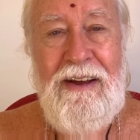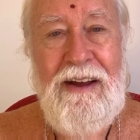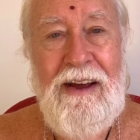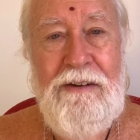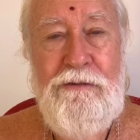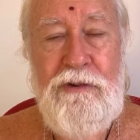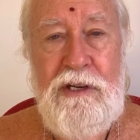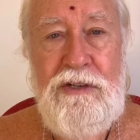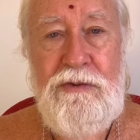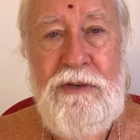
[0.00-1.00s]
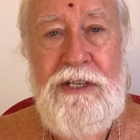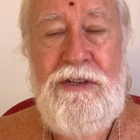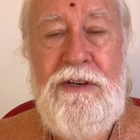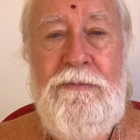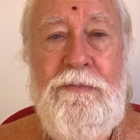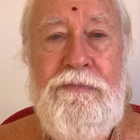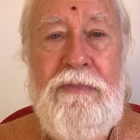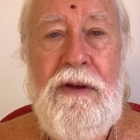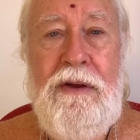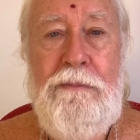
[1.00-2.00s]
And for this reason,
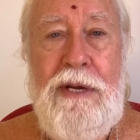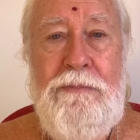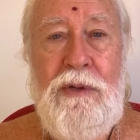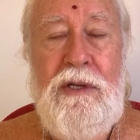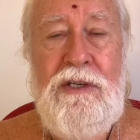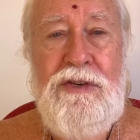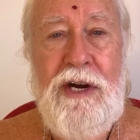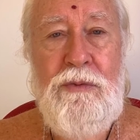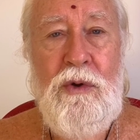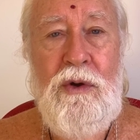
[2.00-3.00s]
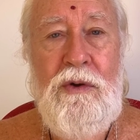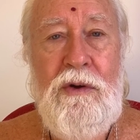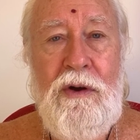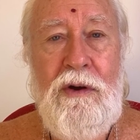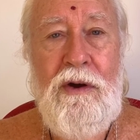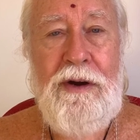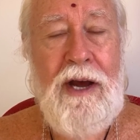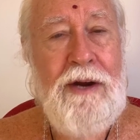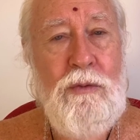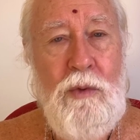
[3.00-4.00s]
people in general are
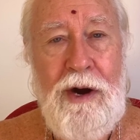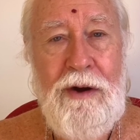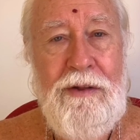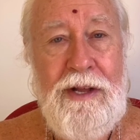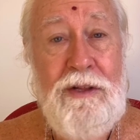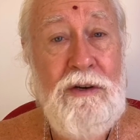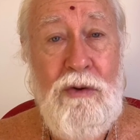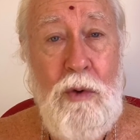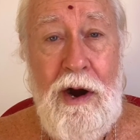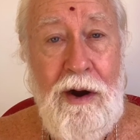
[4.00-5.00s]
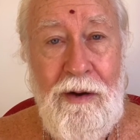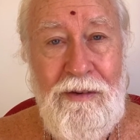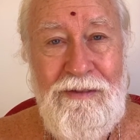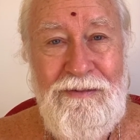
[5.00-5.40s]
not aware that they're aware,